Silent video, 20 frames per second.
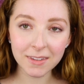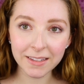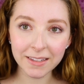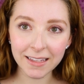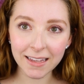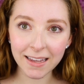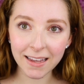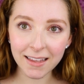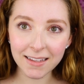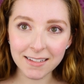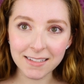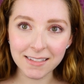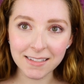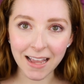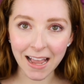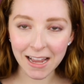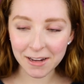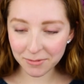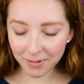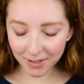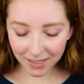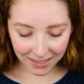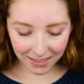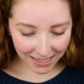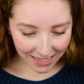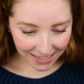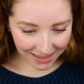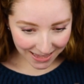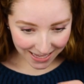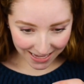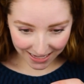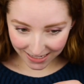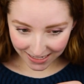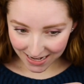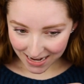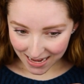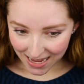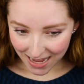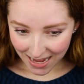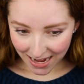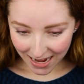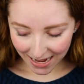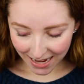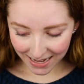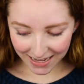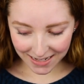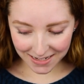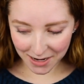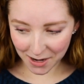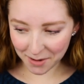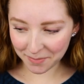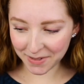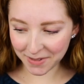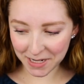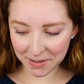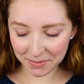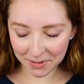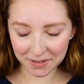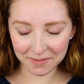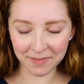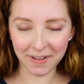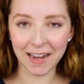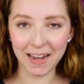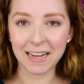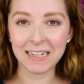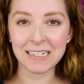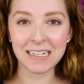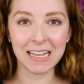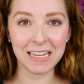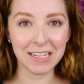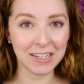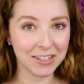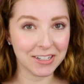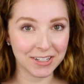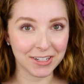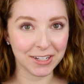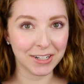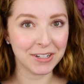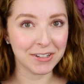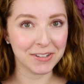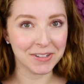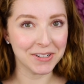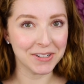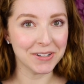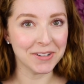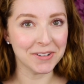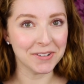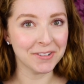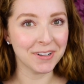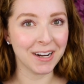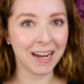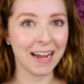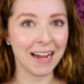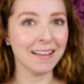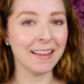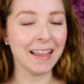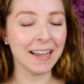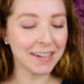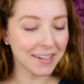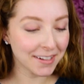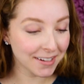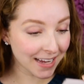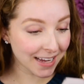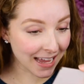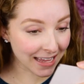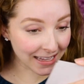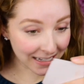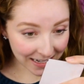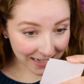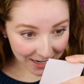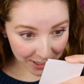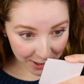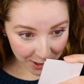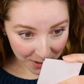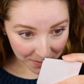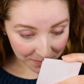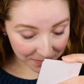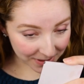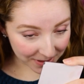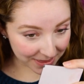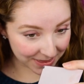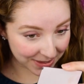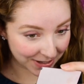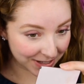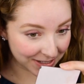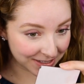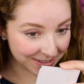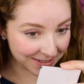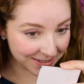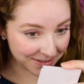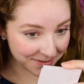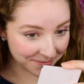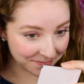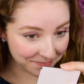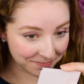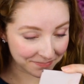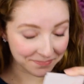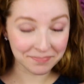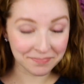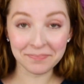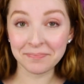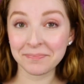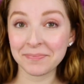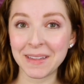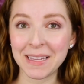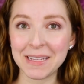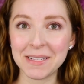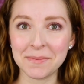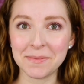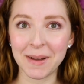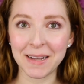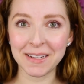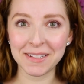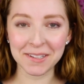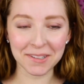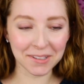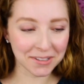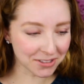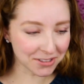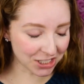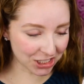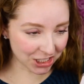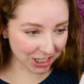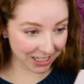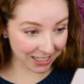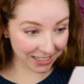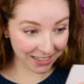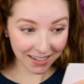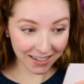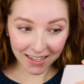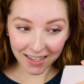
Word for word: Yes, I really like that. I had not been able to find a good nude eyeliner yet, but this is my solution.